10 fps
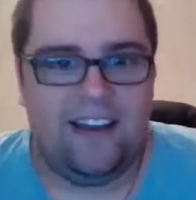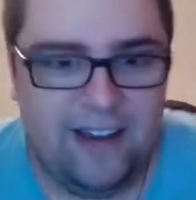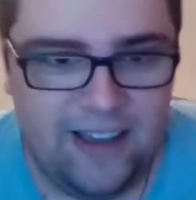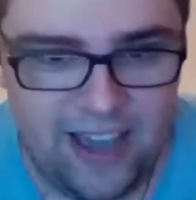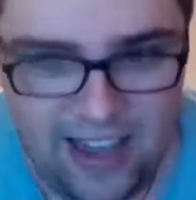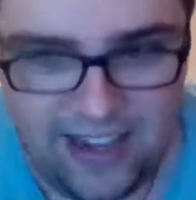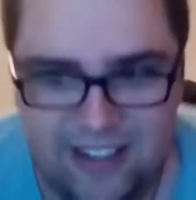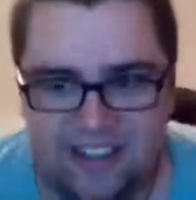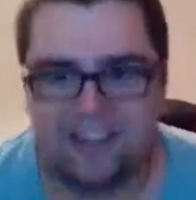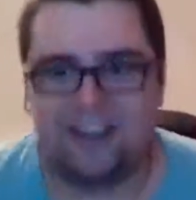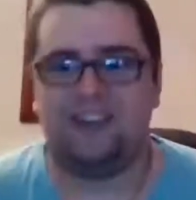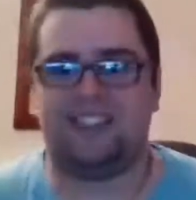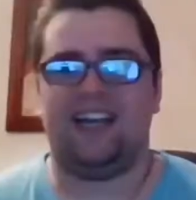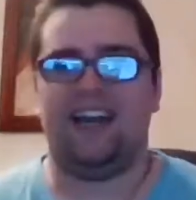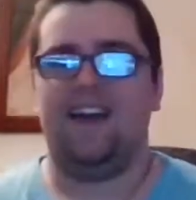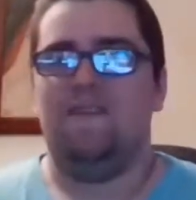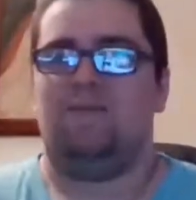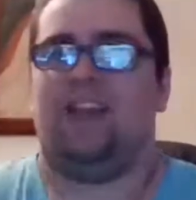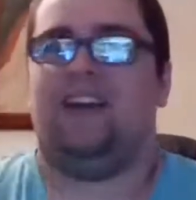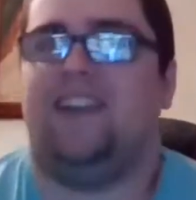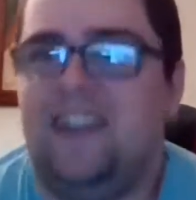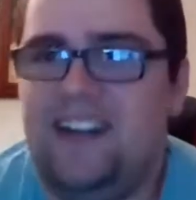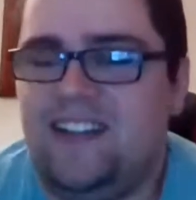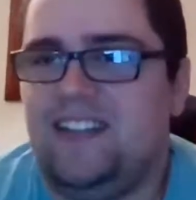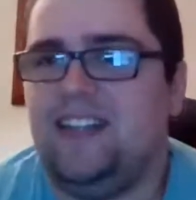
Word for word: uh, and how do you say uh,